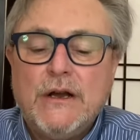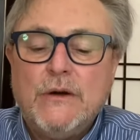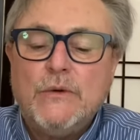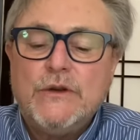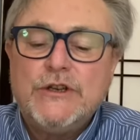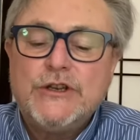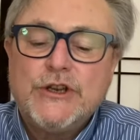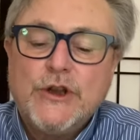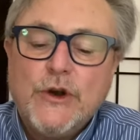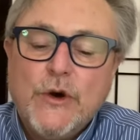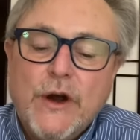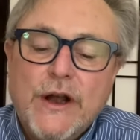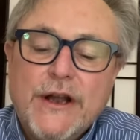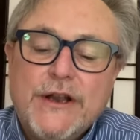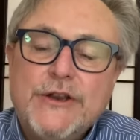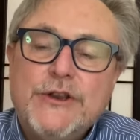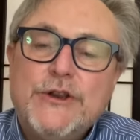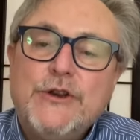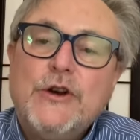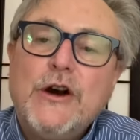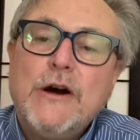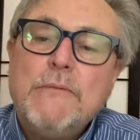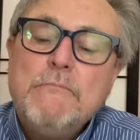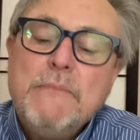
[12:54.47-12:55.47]
was going
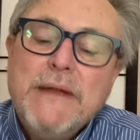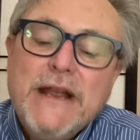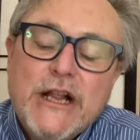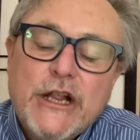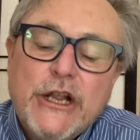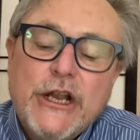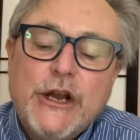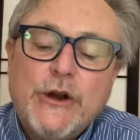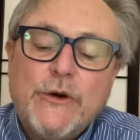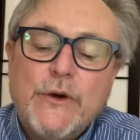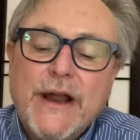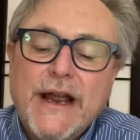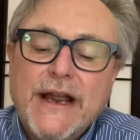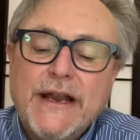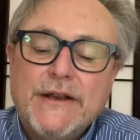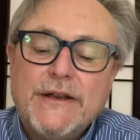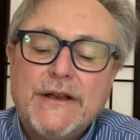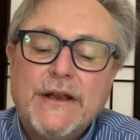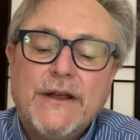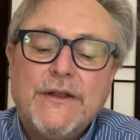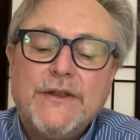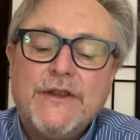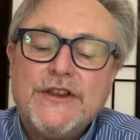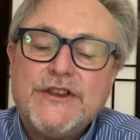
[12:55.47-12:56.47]
to
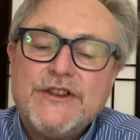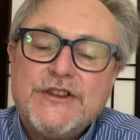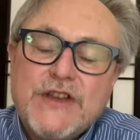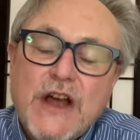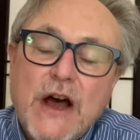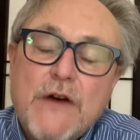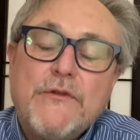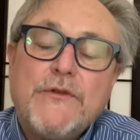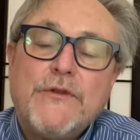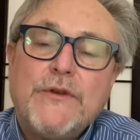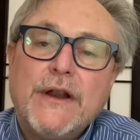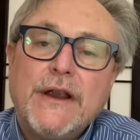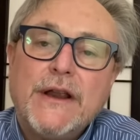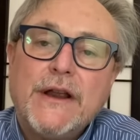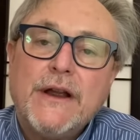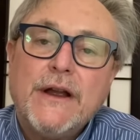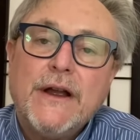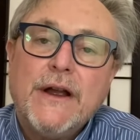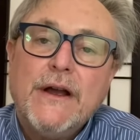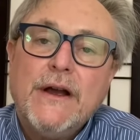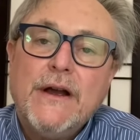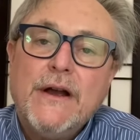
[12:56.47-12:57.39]
ameliorate the suffering